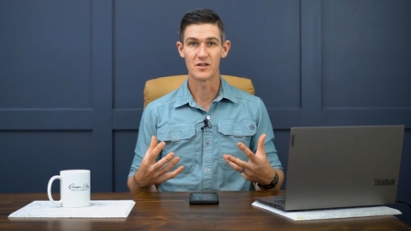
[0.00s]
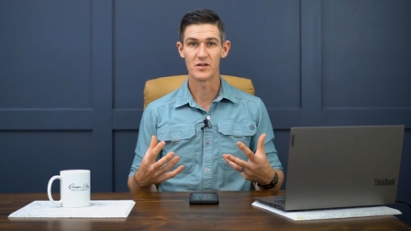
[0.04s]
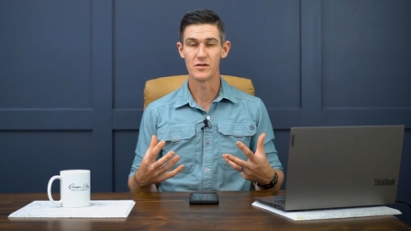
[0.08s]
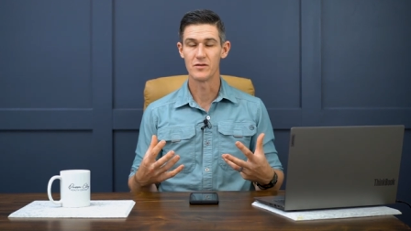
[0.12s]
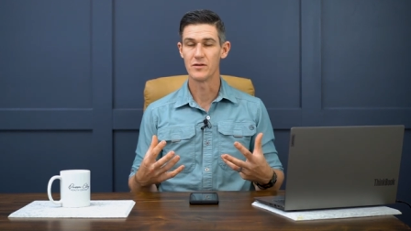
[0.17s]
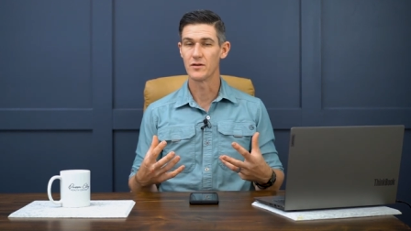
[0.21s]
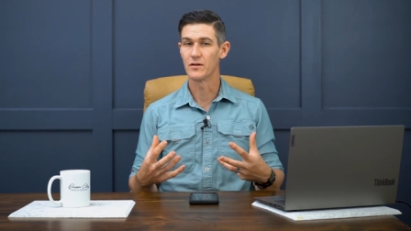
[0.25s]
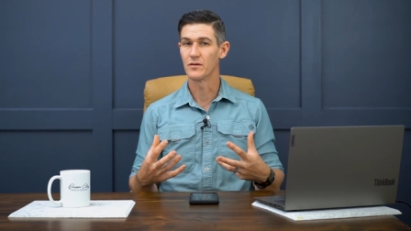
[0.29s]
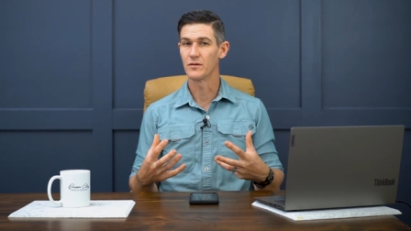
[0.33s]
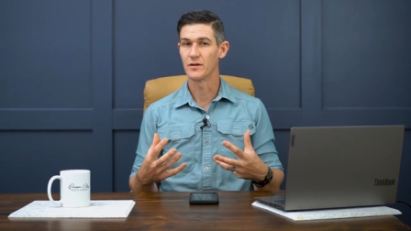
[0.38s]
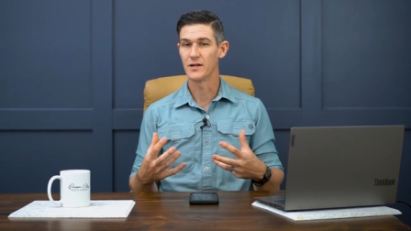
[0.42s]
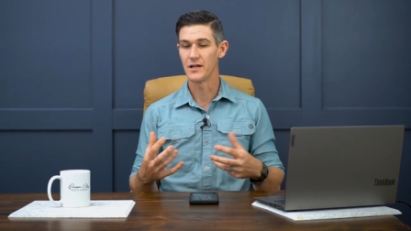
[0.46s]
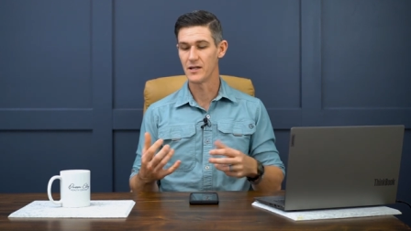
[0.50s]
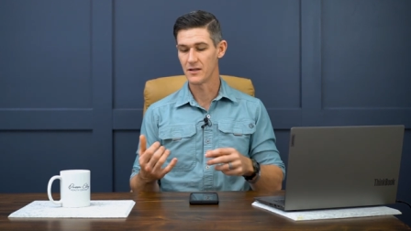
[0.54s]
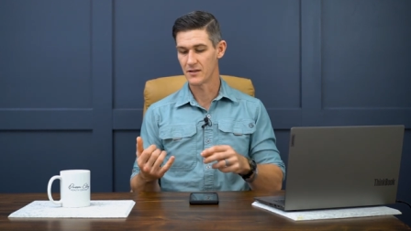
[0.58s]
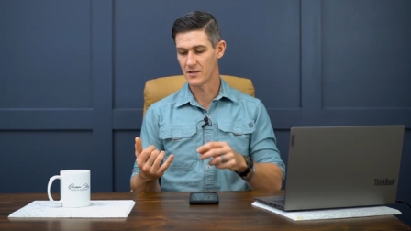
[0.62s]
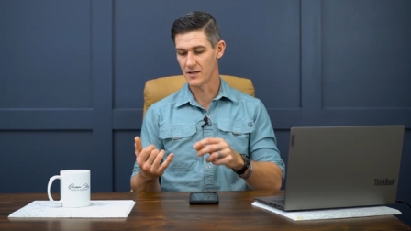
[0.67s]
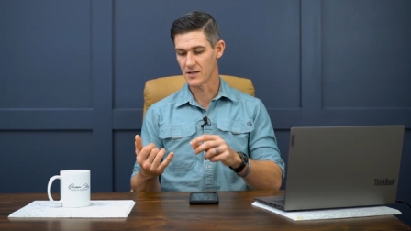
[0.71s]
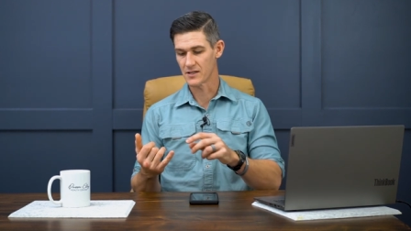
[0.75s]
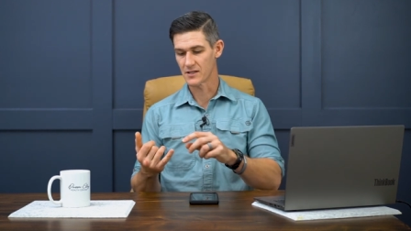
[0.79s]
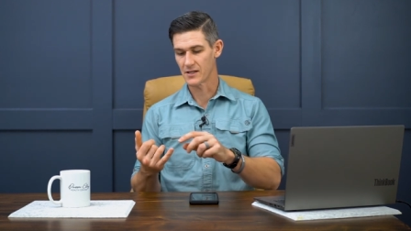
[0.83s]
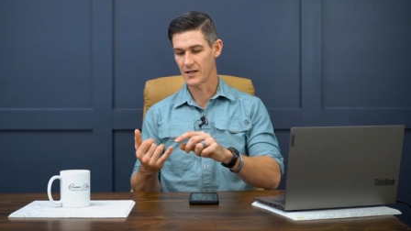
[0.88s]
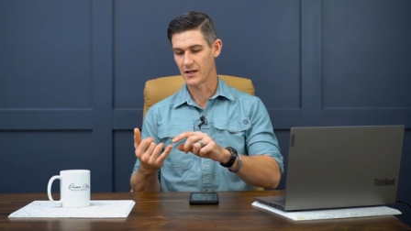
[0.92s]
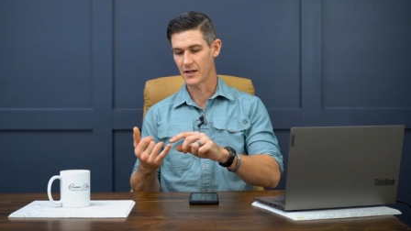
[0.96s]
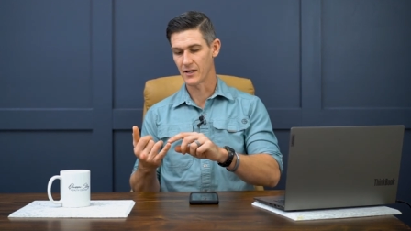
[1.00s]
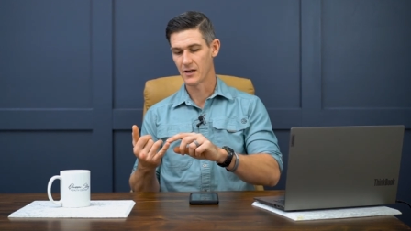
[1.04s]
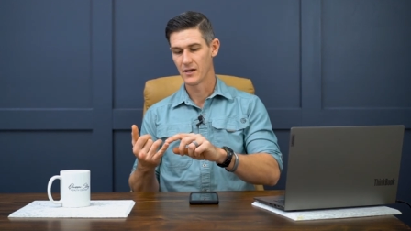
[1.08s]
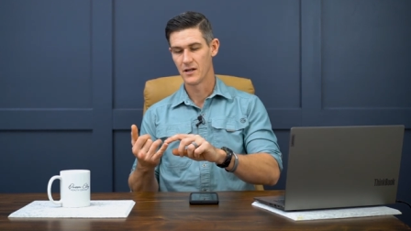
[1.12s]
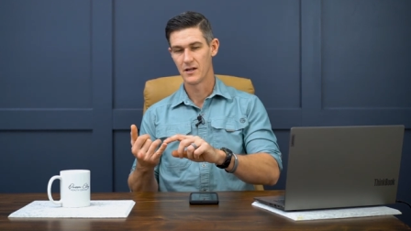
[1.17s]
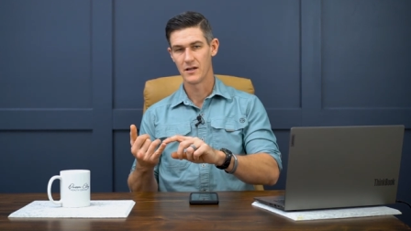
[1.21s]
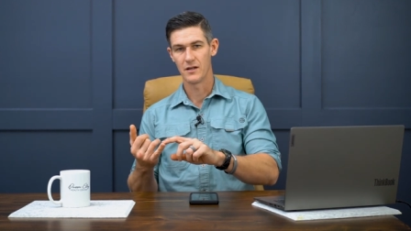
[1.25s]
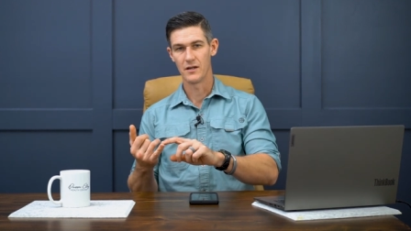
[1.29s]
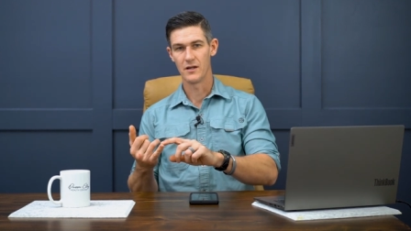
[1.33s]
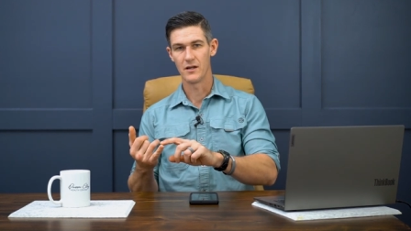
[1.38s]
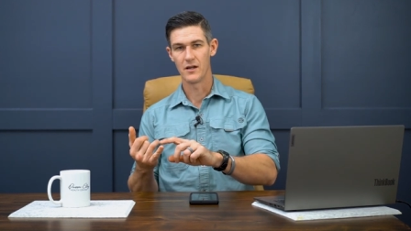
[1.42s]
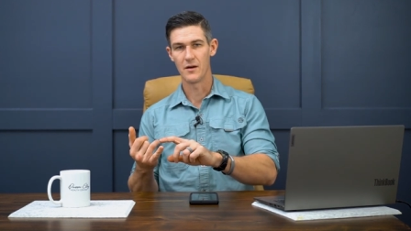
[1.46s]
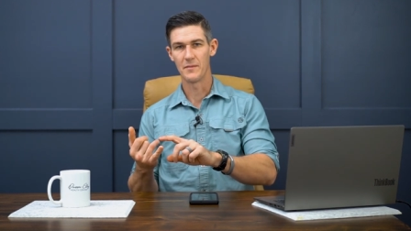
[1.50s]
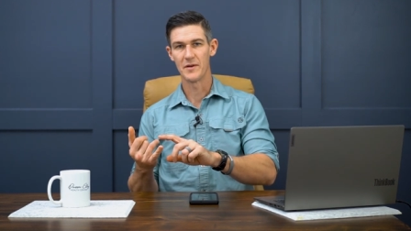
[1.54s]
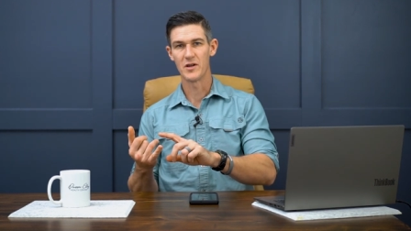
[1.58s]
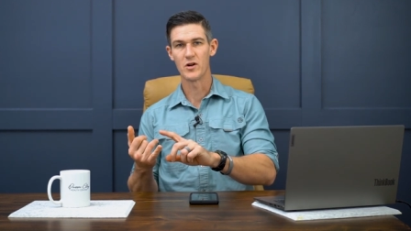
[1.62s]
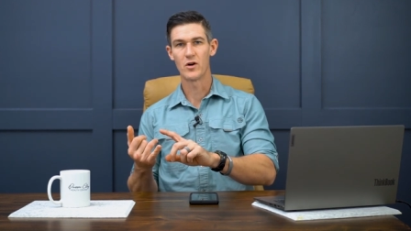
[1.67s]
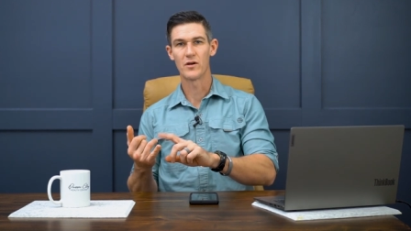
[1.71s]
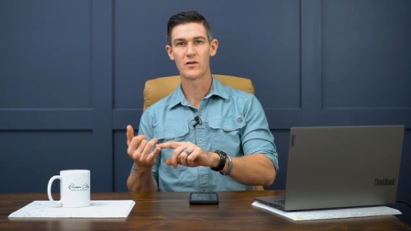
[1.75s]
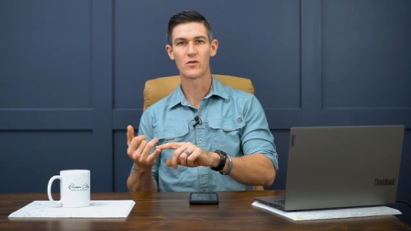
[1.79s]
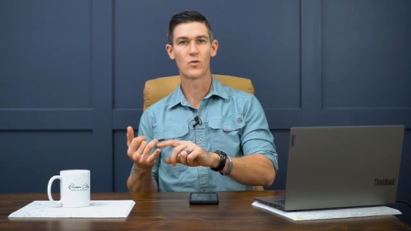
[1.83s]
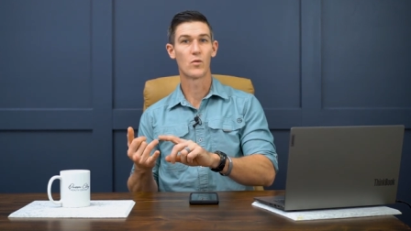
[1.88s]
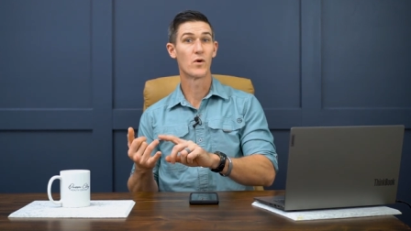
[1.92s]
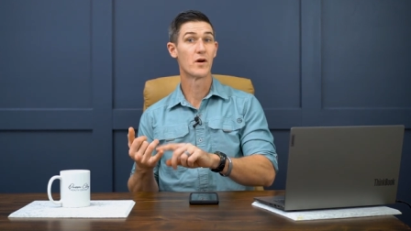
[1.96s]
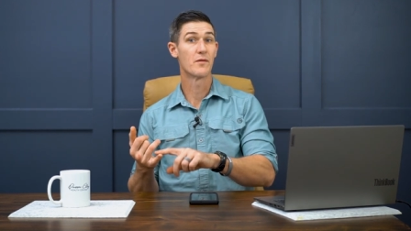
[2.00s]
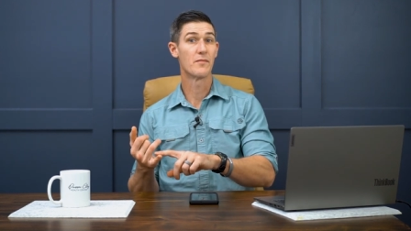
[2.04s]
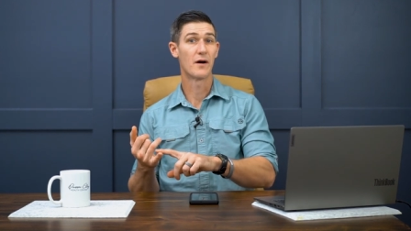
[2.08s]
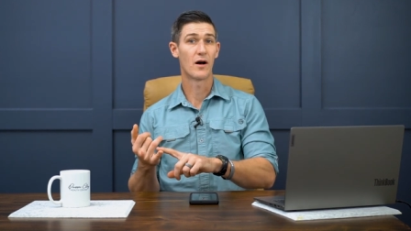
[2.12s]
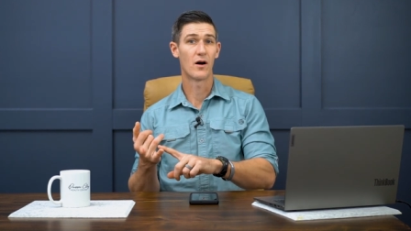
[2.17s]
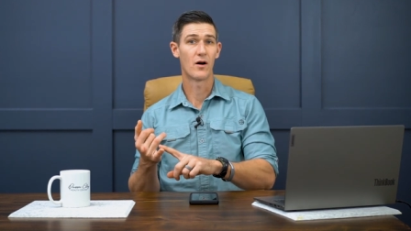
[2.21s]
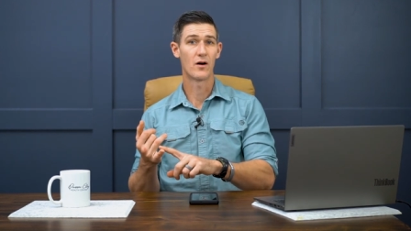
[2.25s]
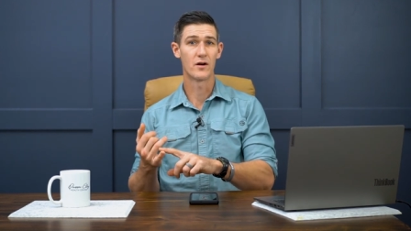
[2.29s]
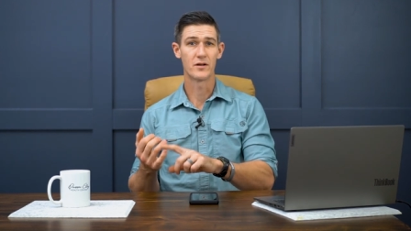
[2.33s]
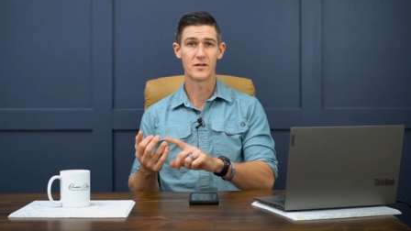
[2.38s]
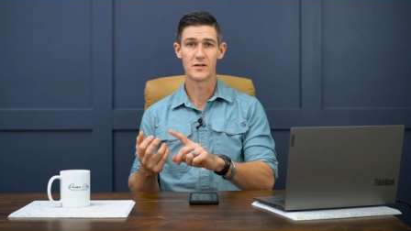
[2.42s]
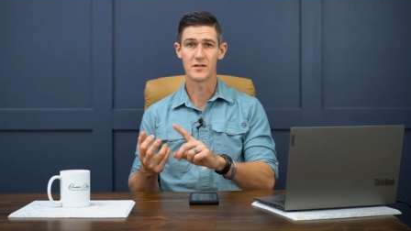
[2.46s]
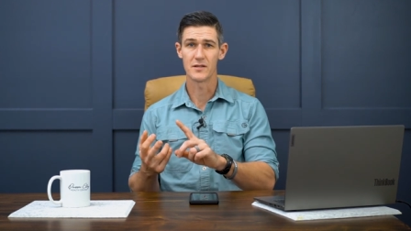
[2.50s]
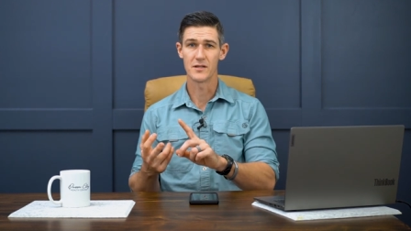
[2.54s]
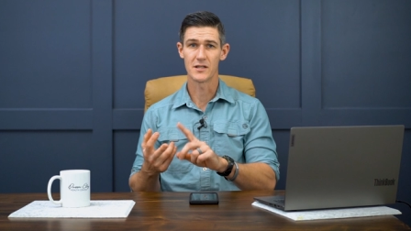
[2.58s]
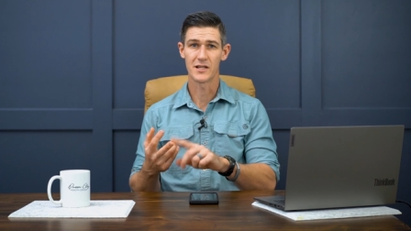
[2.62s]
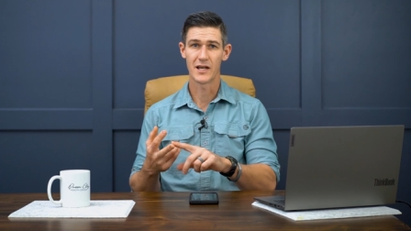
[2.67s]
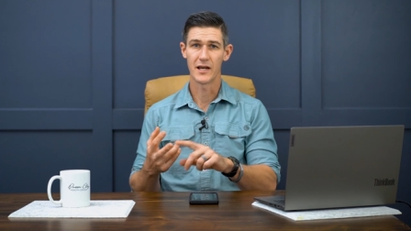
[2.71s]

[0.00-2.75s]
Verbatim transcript: So you don't need things like, I mean, you don't have to worry about heart disease,